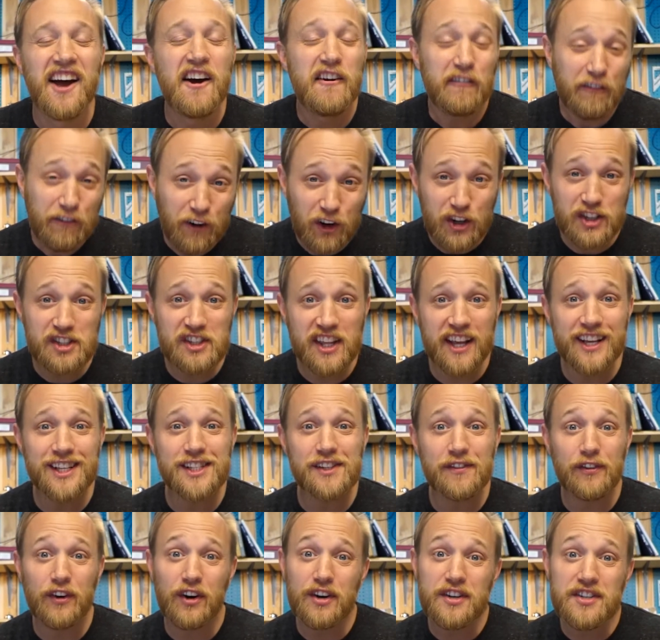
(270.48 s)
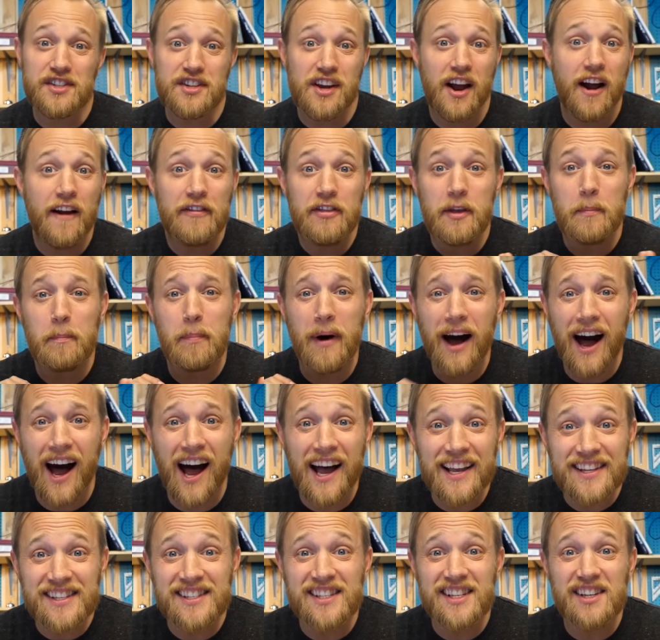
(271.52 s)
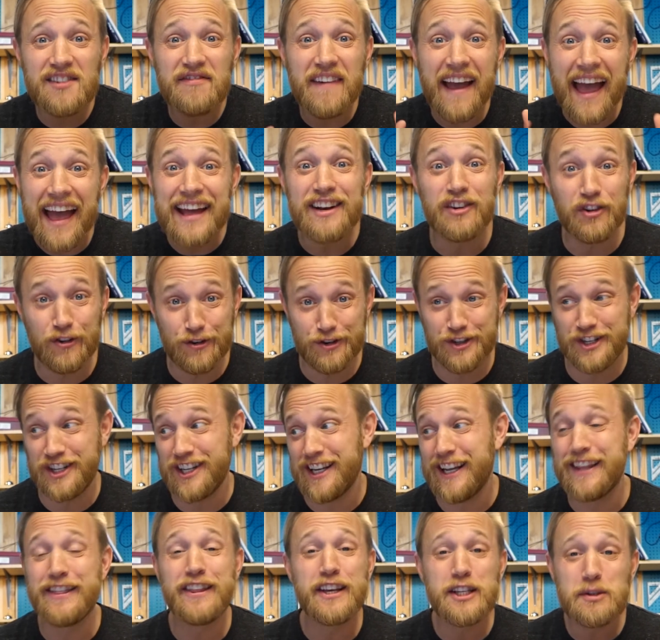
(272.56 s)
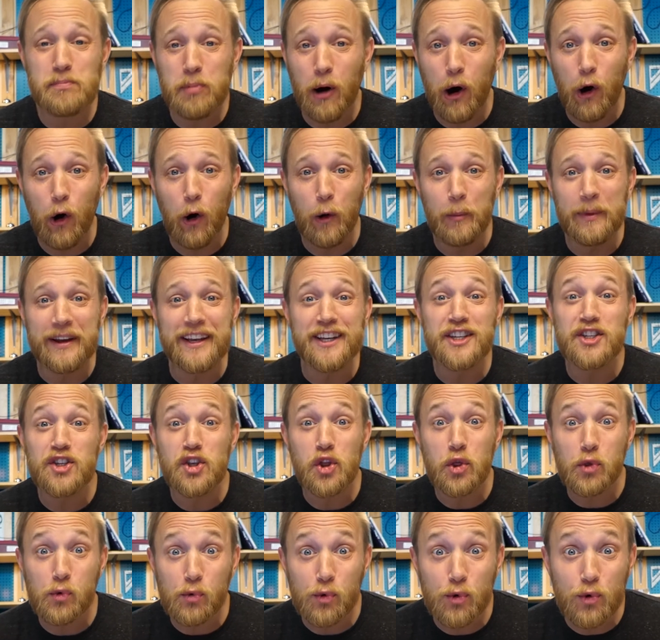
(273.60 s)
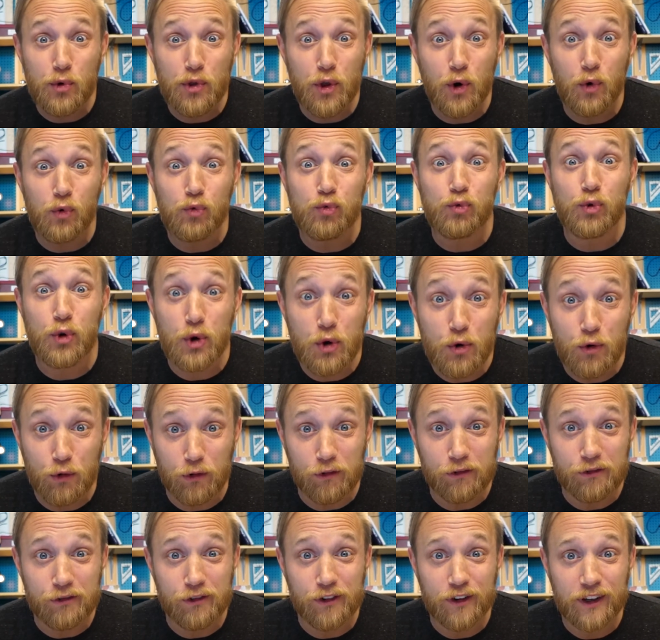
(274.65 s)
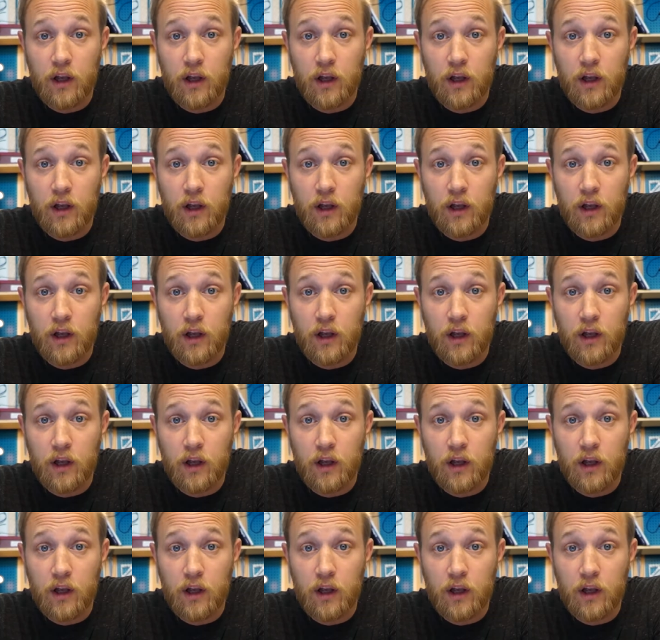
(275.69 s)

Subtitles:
First things first, the positive energy in this poem is through the roof.